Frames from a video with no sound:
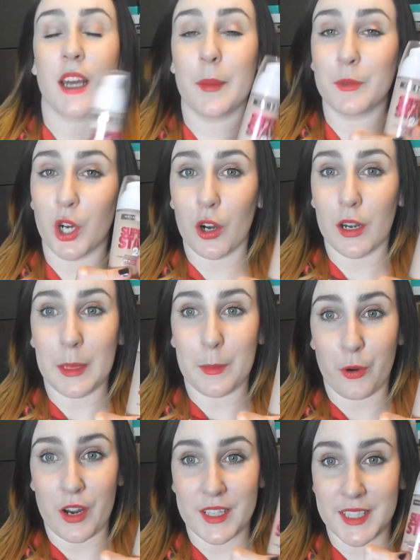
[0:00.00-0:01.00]
I'm thoroughly
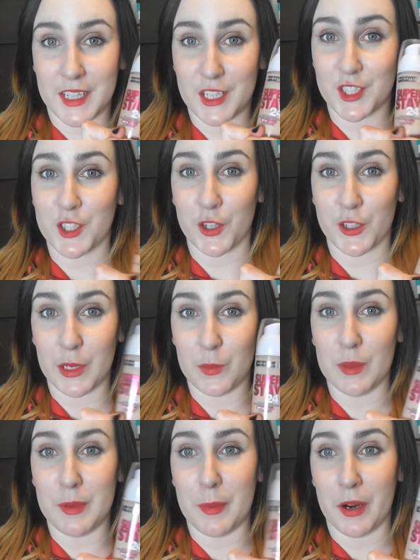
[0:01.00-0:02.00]
impressed, and I certainly
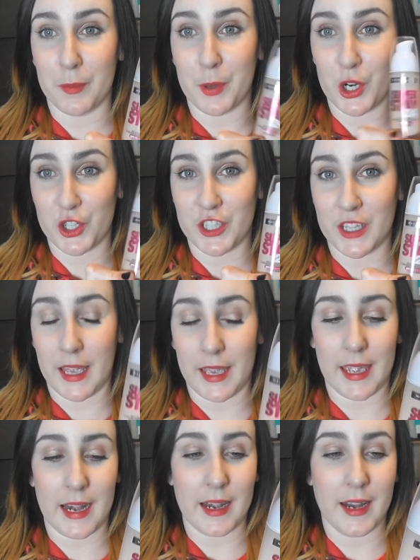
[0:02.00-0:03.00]
will be purchasing it
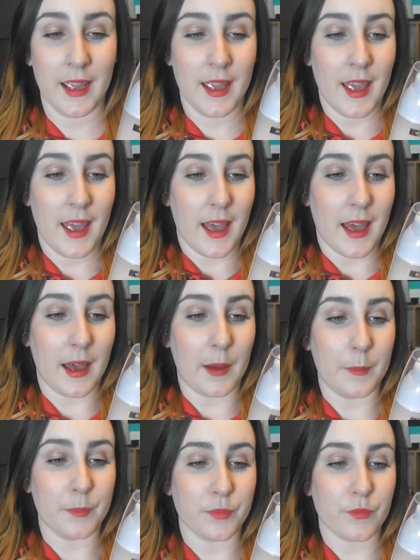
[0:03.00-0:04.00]
again.
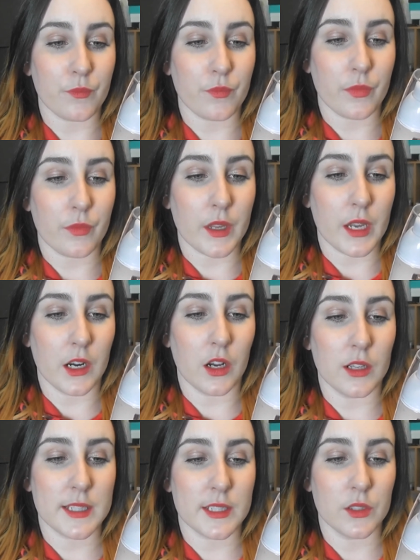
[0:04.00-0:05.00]
And
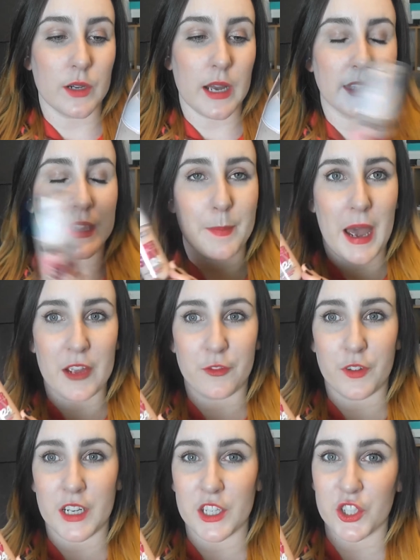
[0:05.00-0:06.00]
also the matte
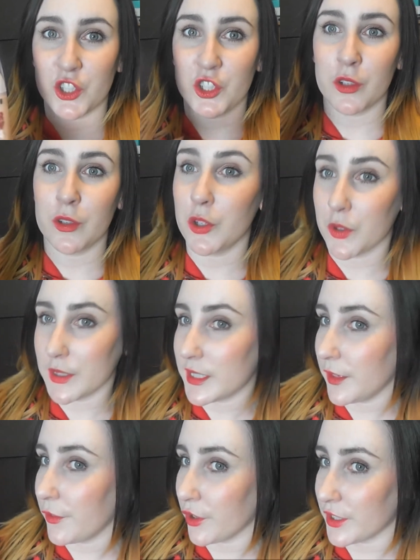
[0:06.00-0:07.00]
finish, you can
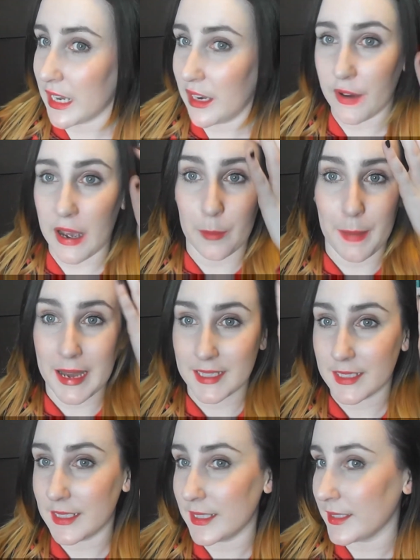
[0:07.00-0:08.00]
see for yourself how matte
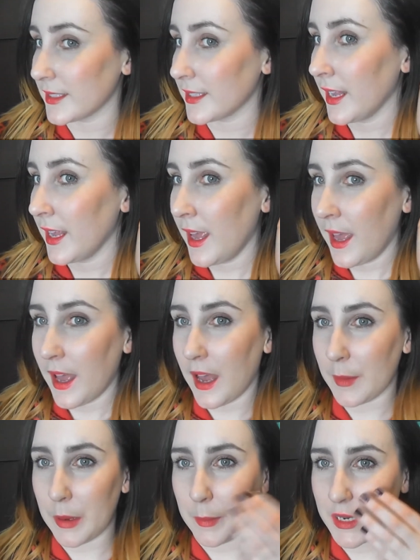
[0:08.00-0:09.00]
it is.
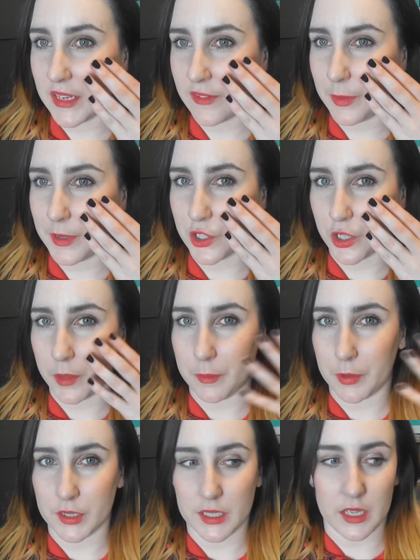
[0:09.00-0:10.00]
I might have a bit of shine
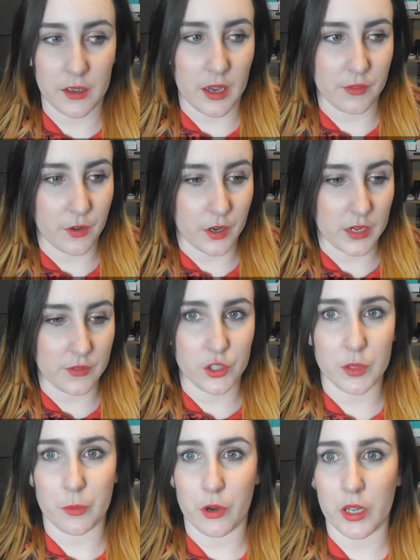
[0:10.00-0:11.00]
because I have a kind of a
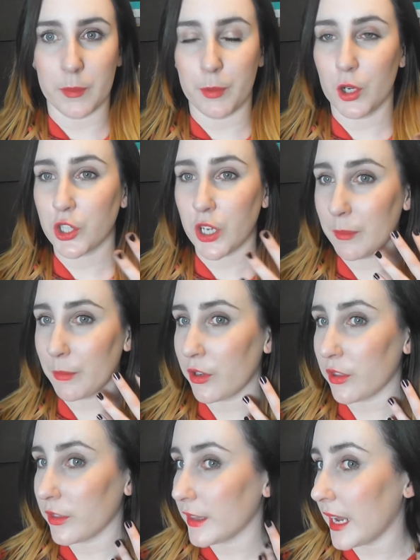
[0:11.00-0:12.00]
shimmery blush on, but
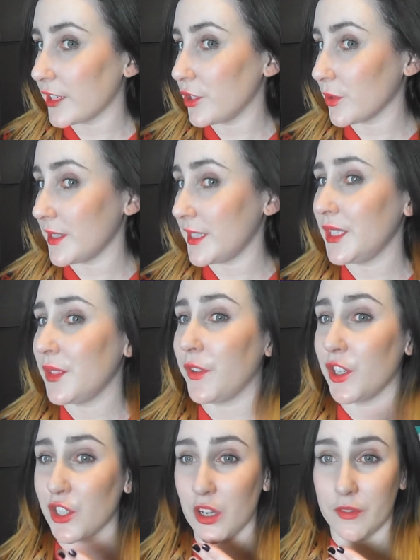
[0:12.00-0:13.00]
other than that, you can see the
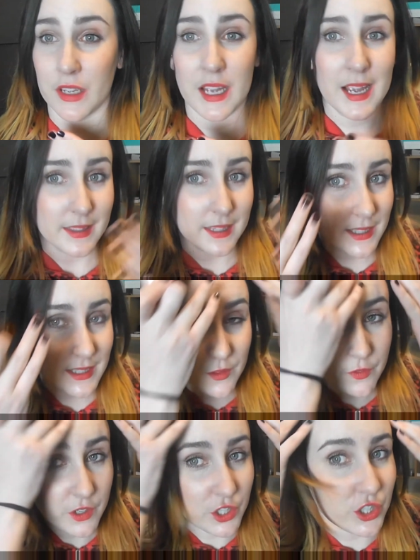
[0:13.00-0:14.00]
finish of it. This is the
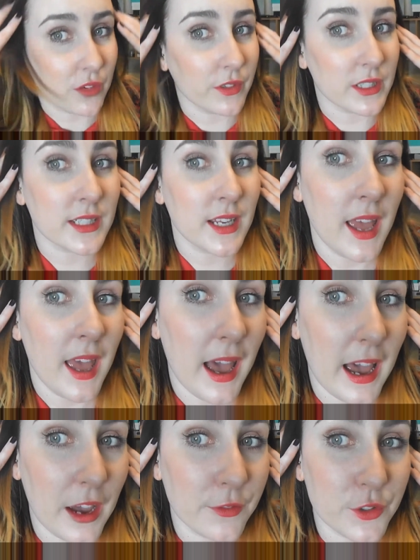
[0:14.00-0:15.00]
finish of it
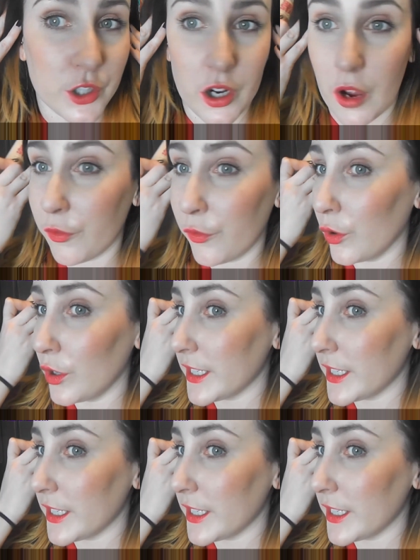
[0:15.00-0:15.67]
after a full